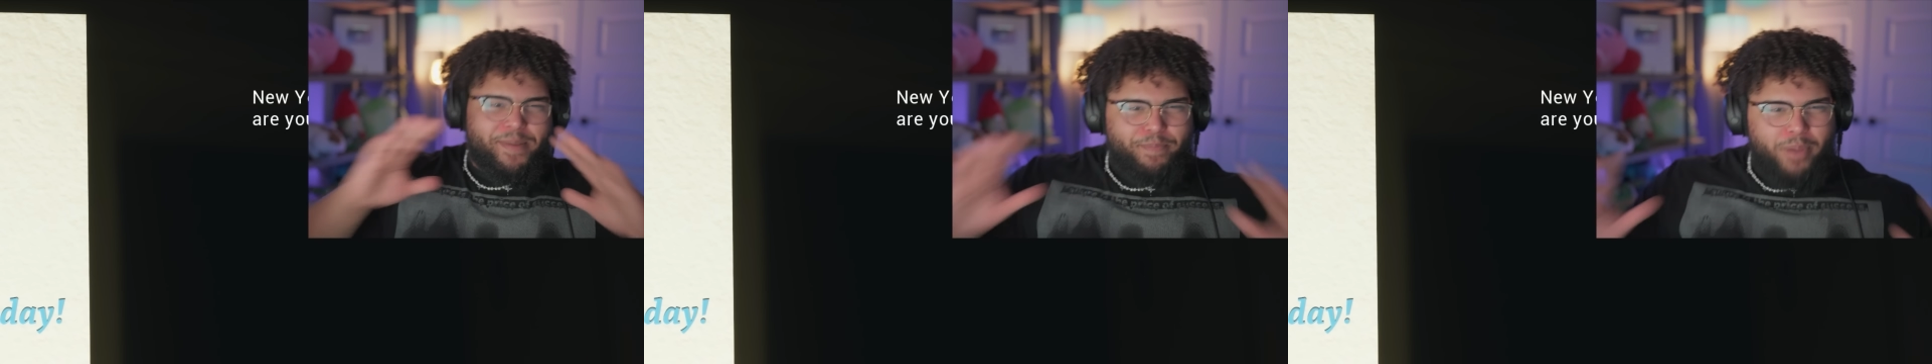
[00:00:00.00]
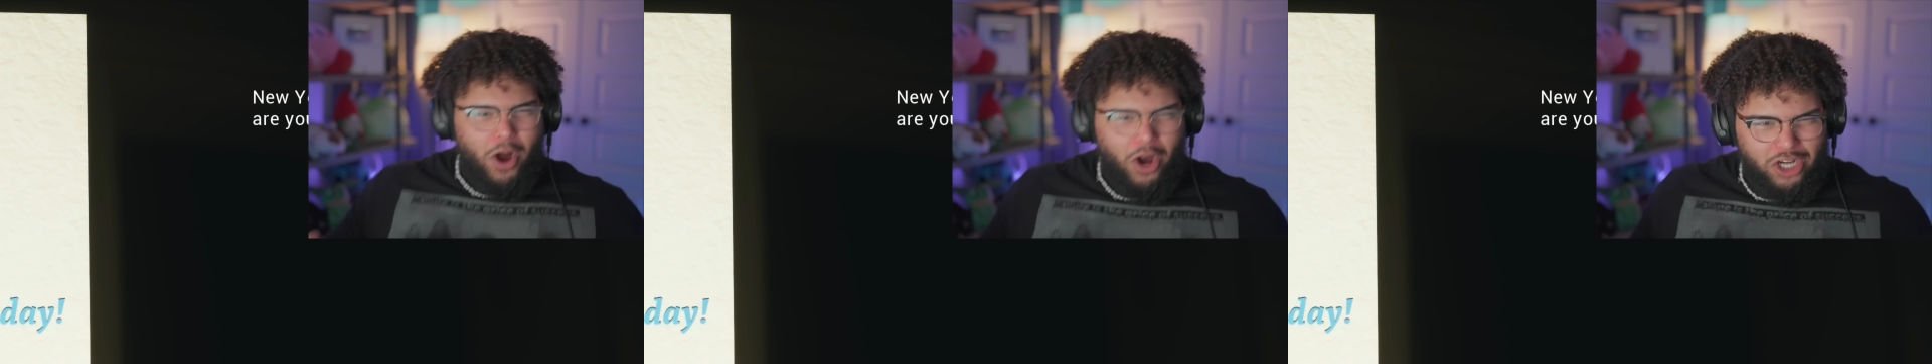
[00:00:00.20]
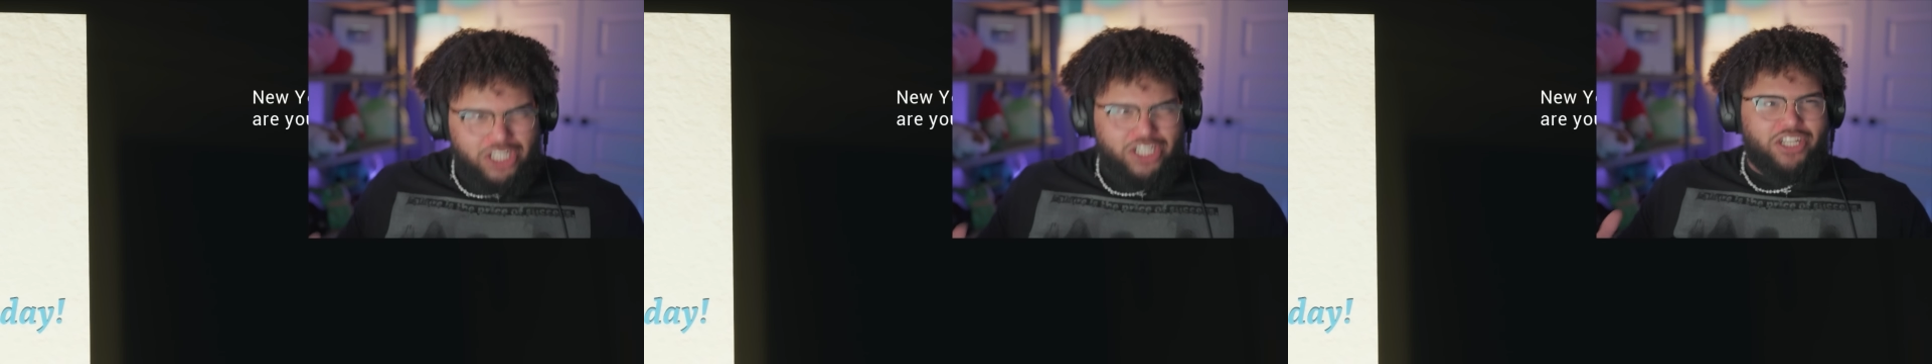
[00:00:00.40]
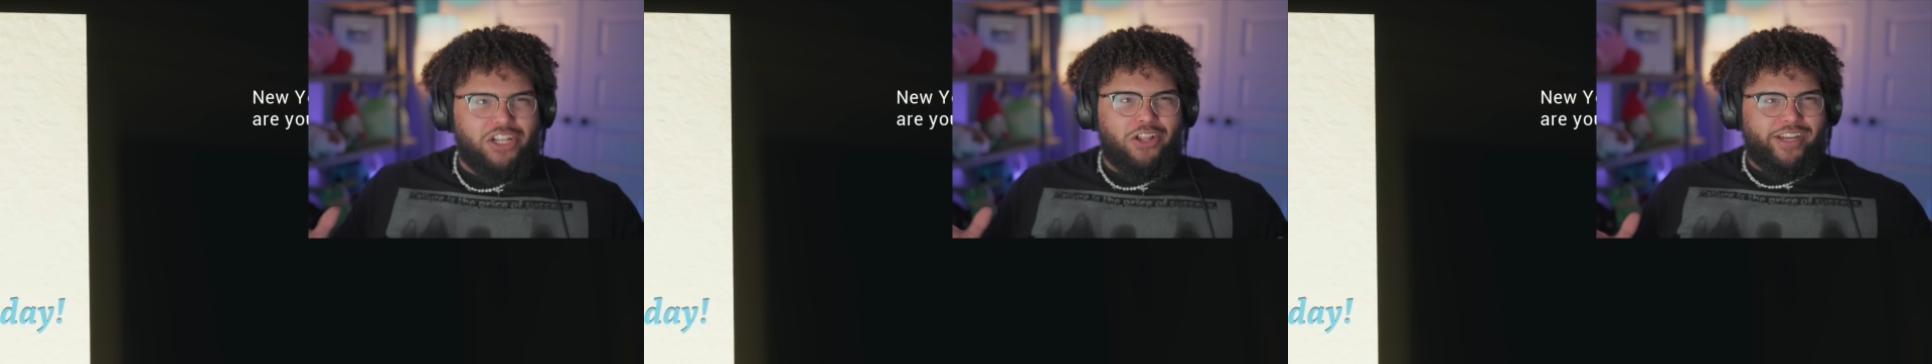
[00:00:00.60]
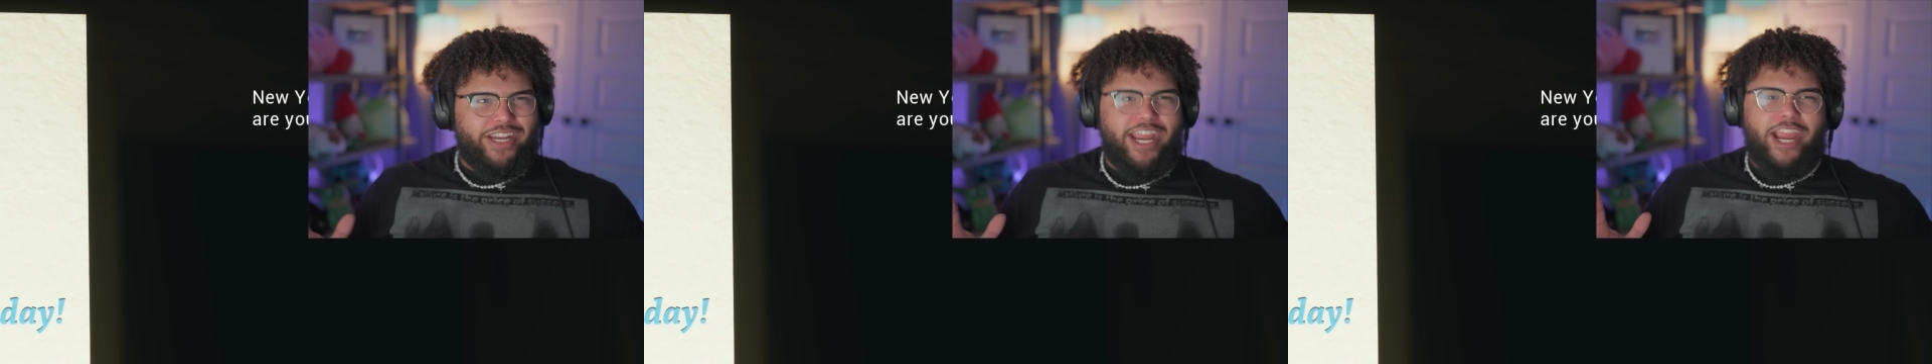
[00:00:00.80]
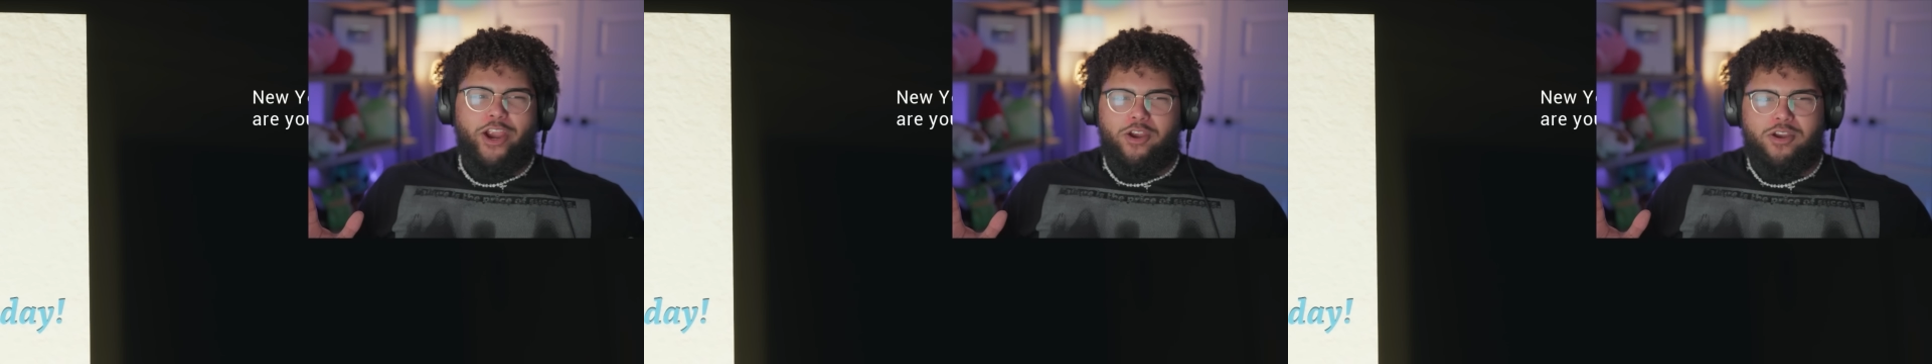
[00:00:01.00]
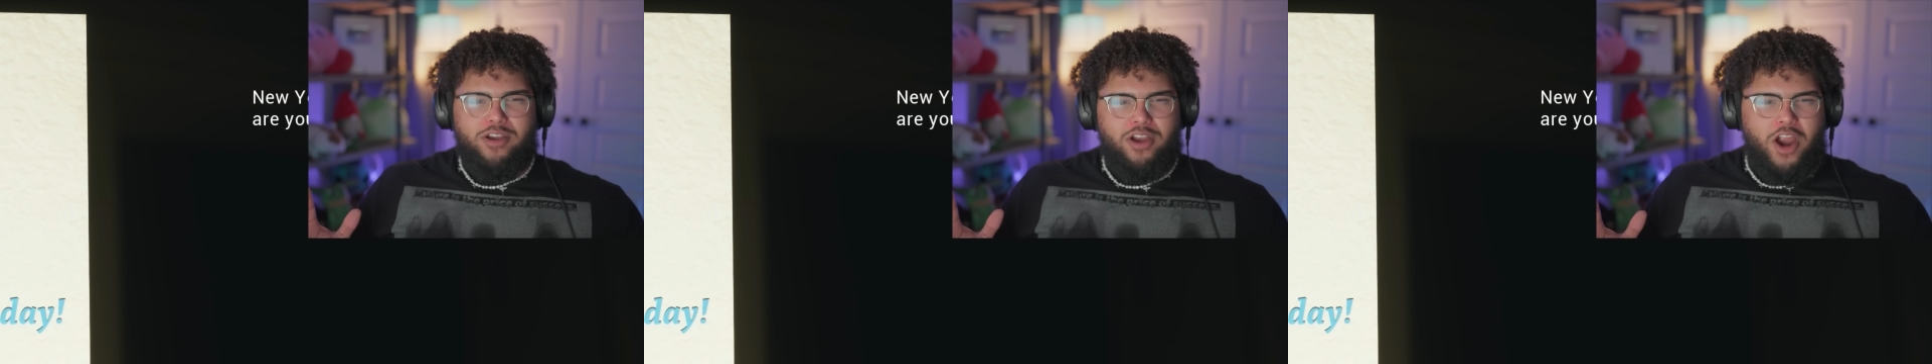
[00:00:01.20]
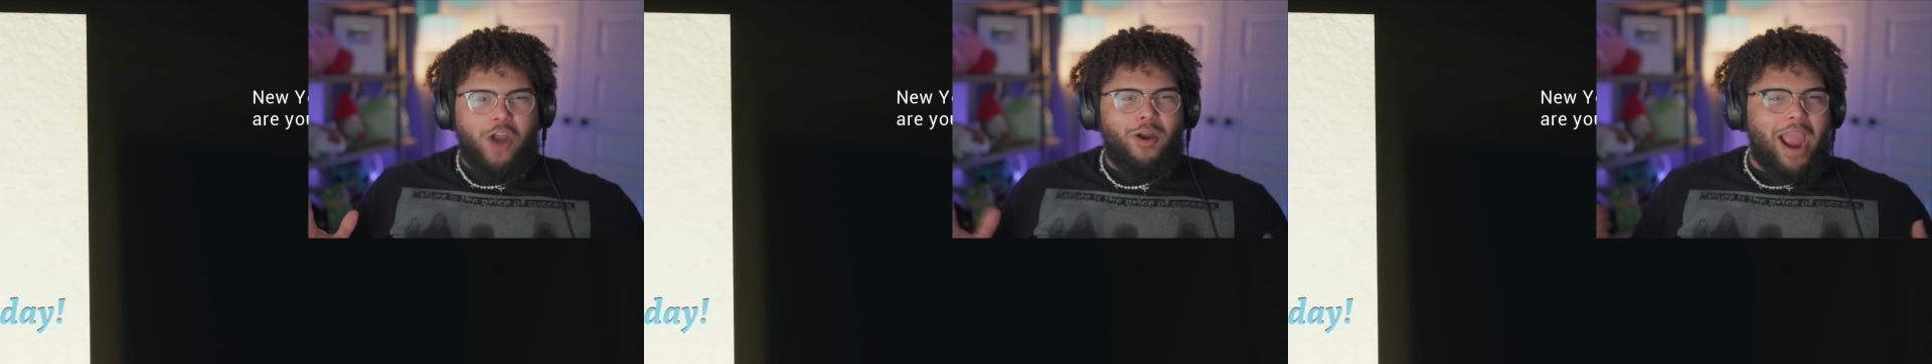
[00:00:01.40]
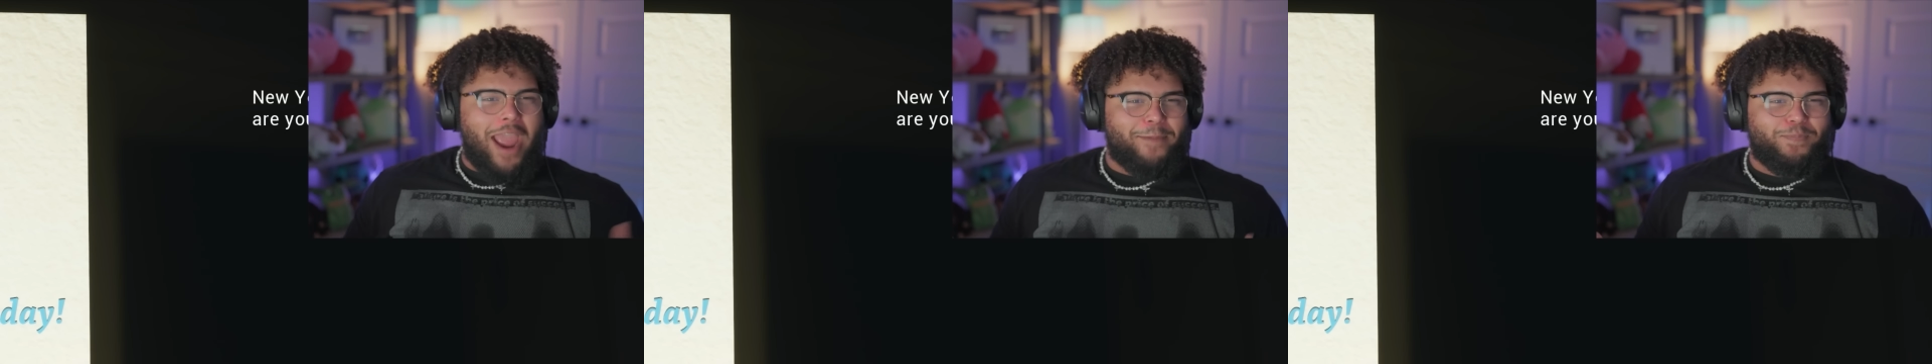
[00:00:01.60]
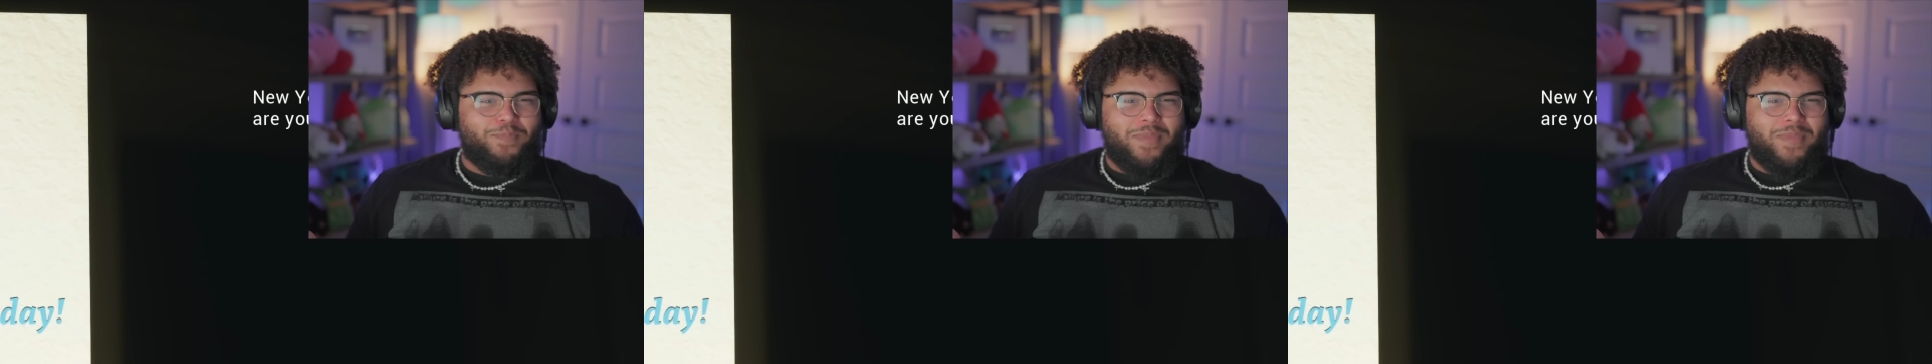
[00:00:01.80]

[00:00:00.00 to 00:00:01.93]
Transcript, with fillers: personal in here, all right?